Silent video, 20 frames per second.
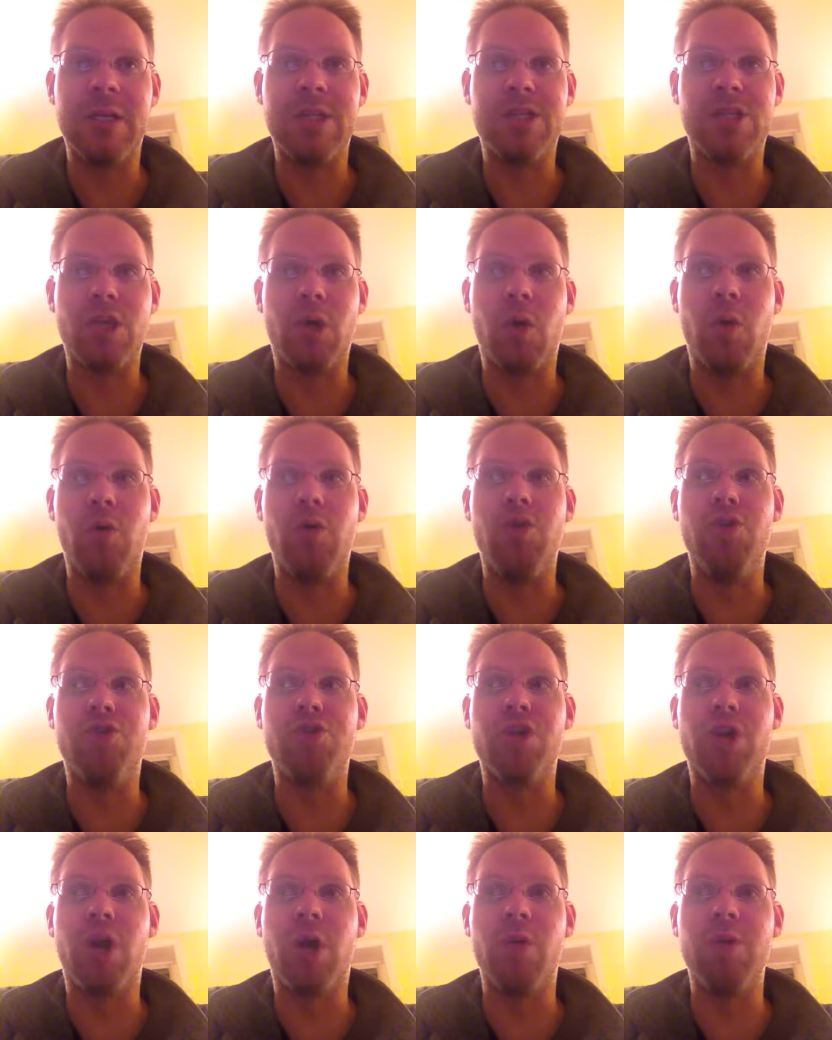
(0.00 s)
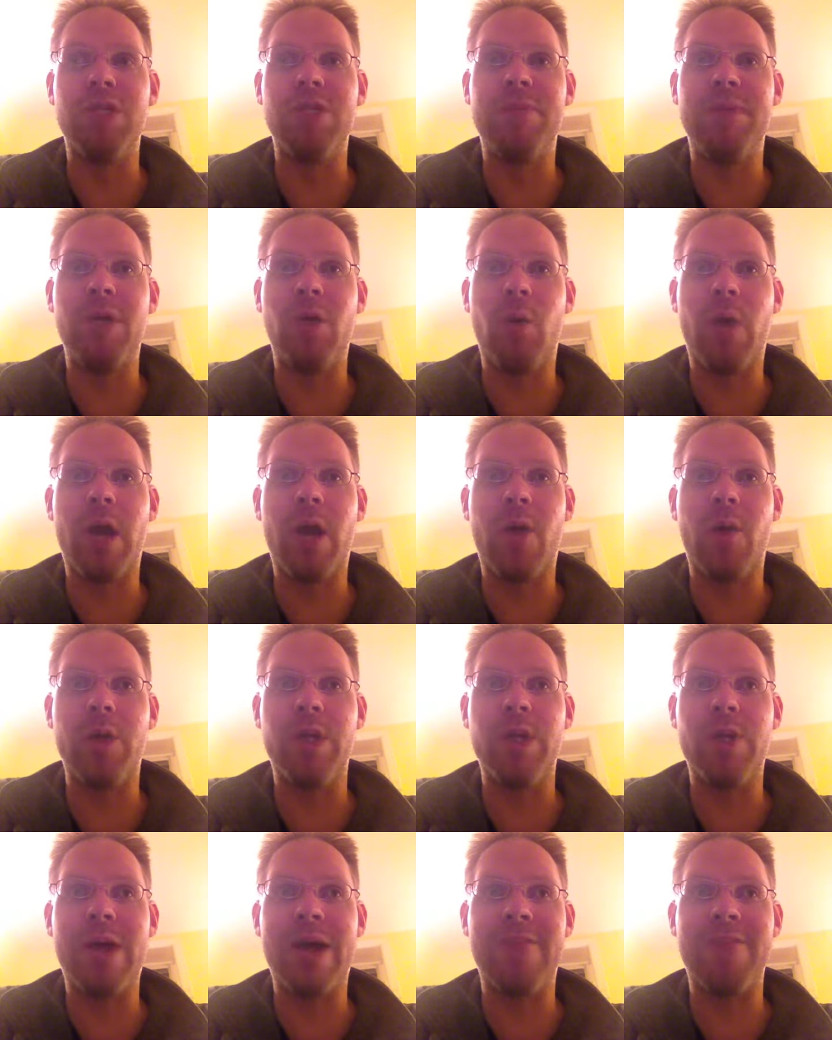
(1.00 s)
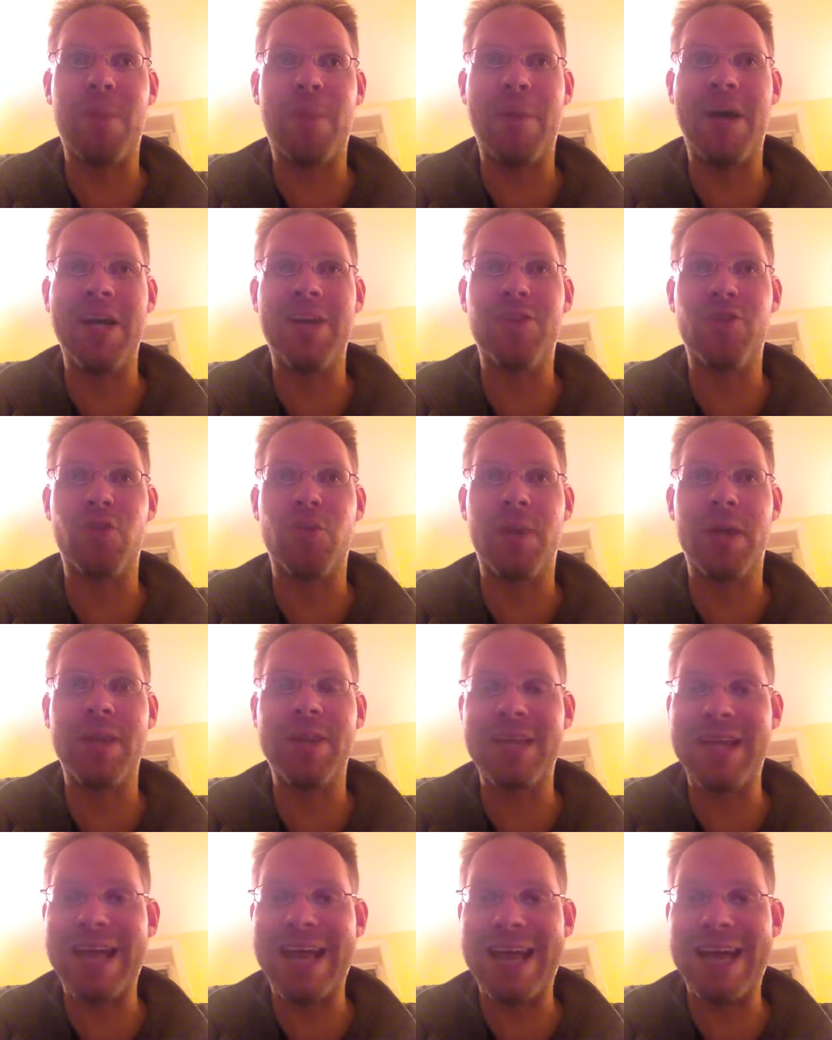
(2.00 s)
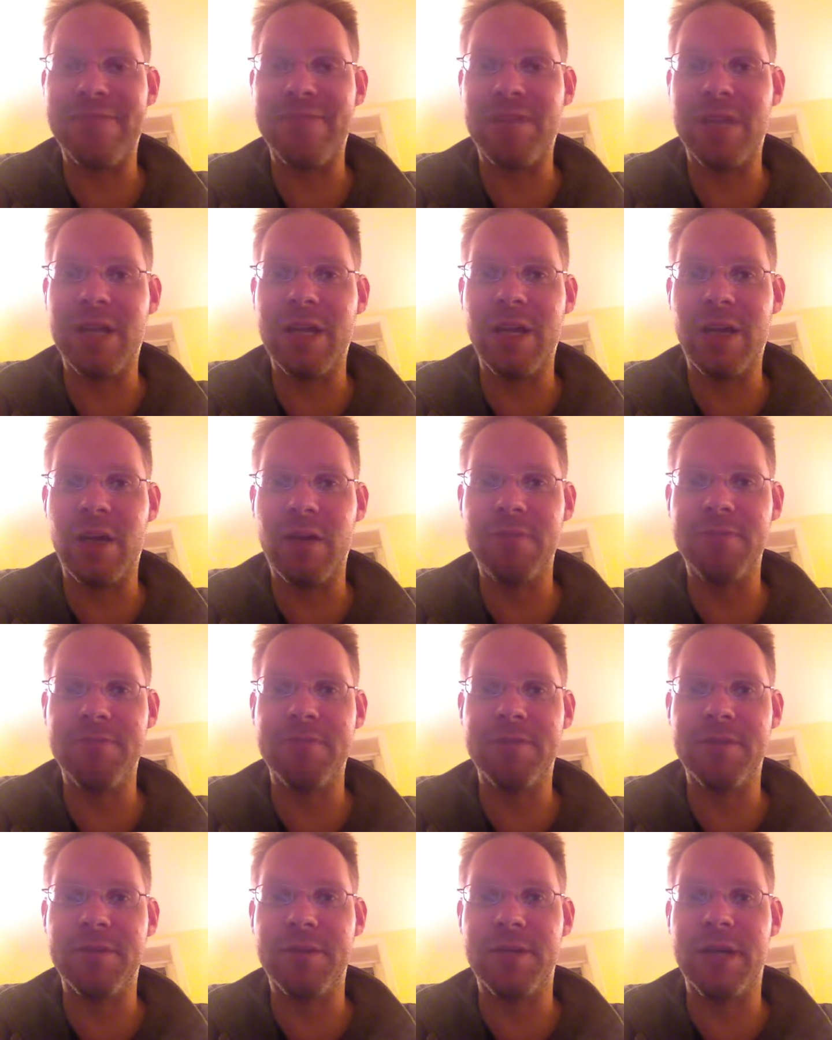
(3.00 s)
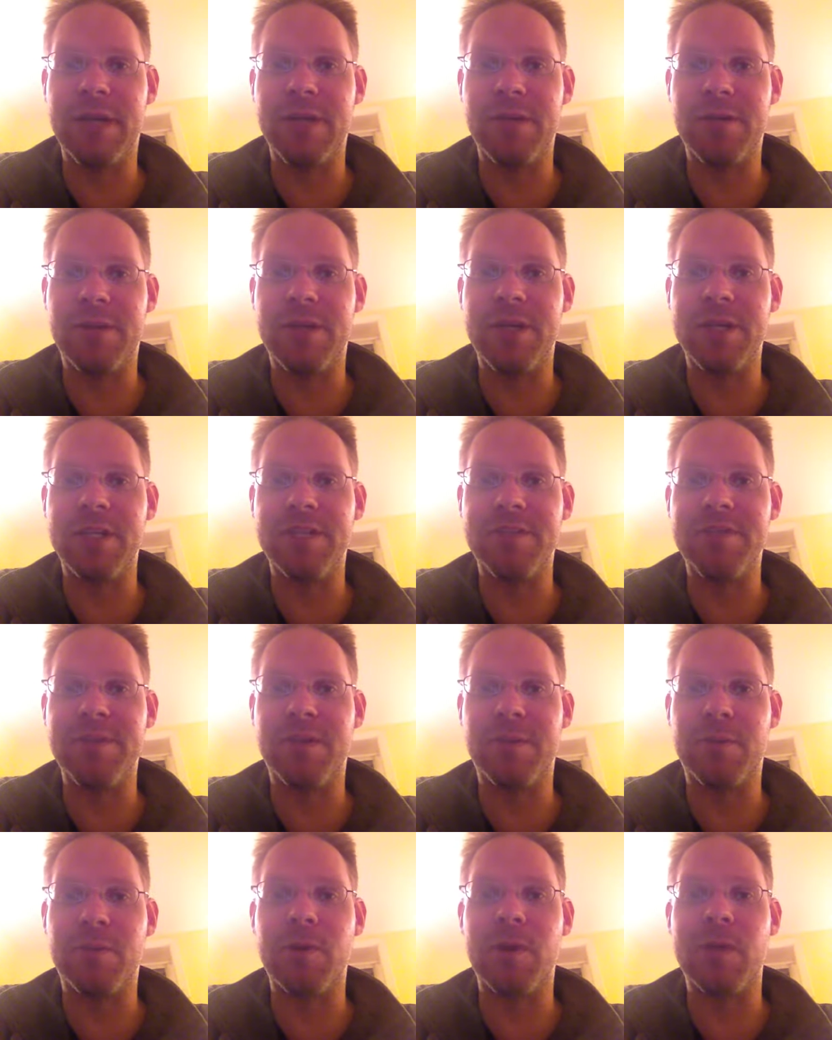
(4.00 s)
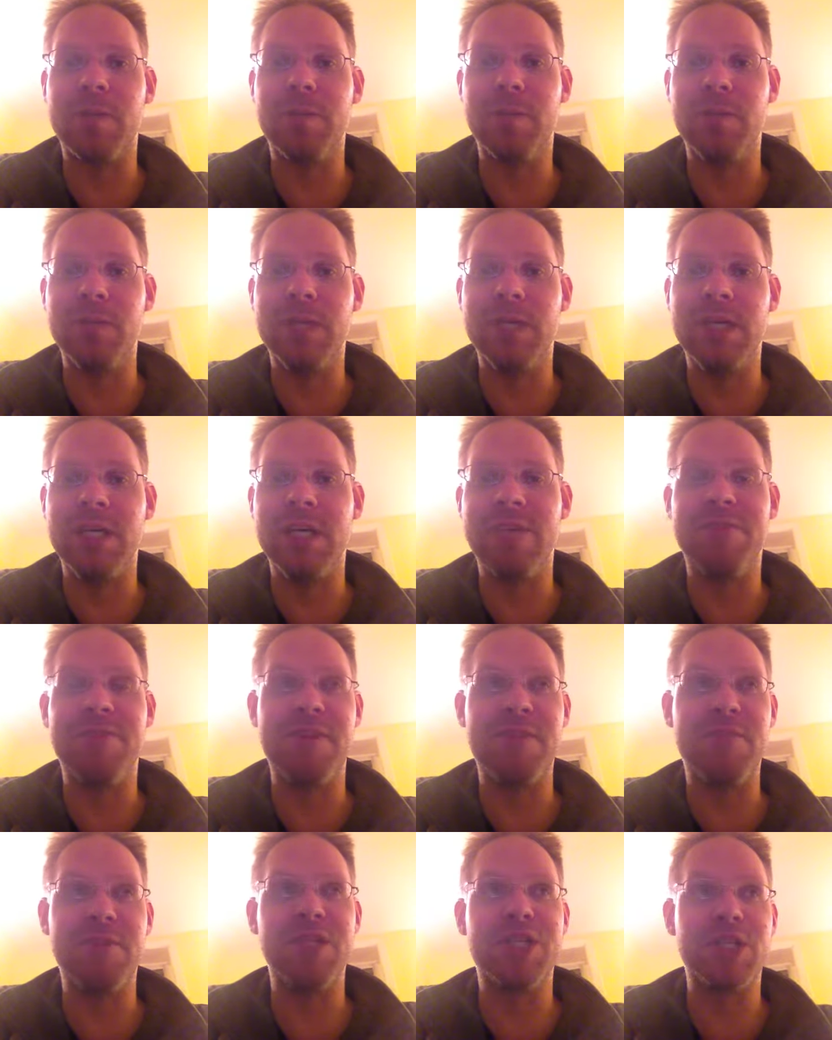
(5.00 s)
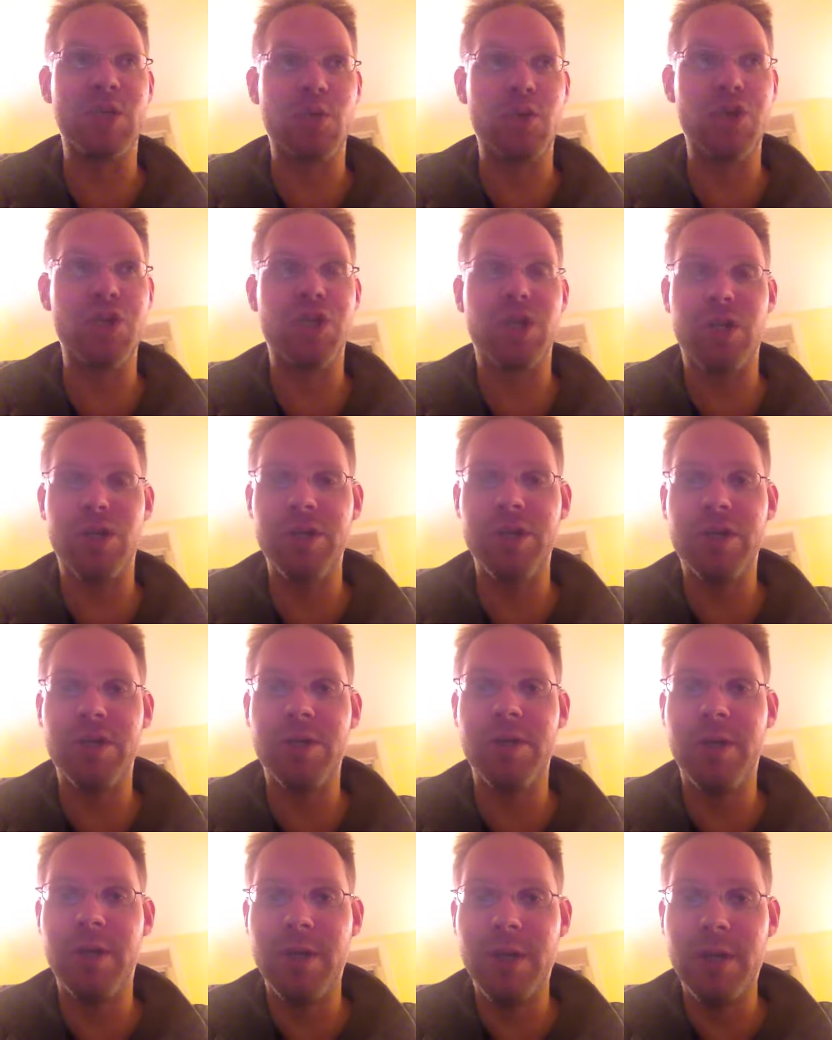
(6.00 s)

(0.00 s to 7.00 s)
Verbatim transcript: So you should always be aware when you have a month or a month and a half layoff that your kids' feet are probably, if they've been squished all year,